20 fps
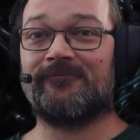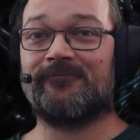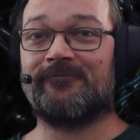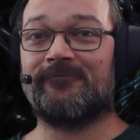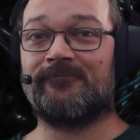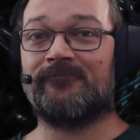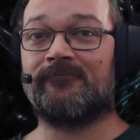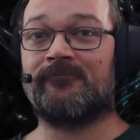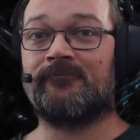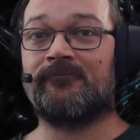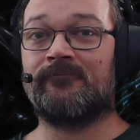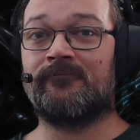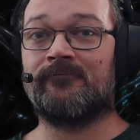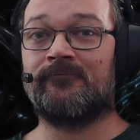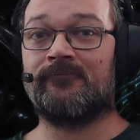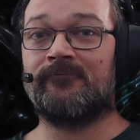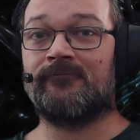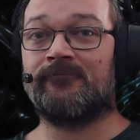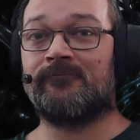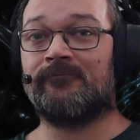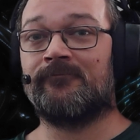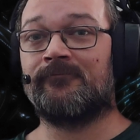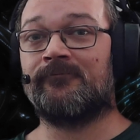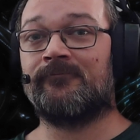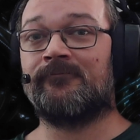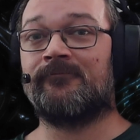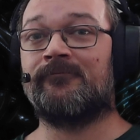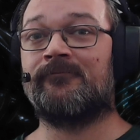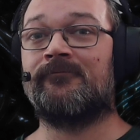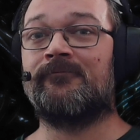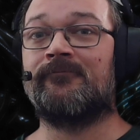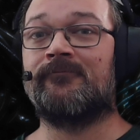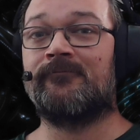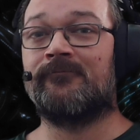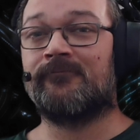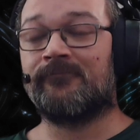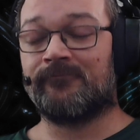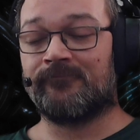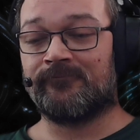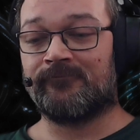
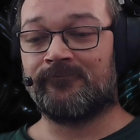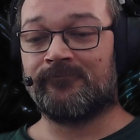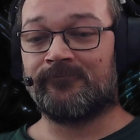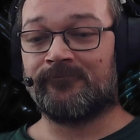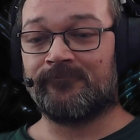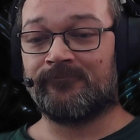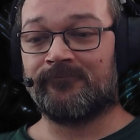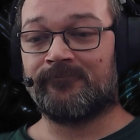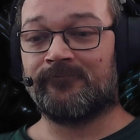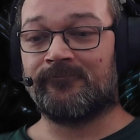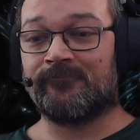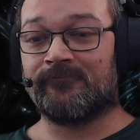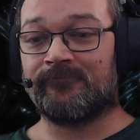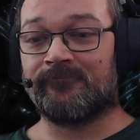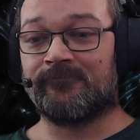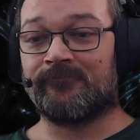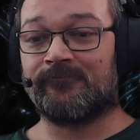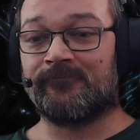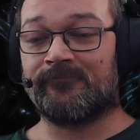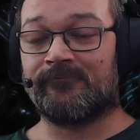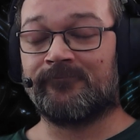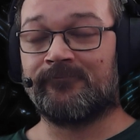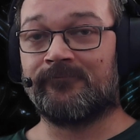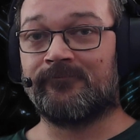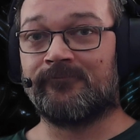(silence)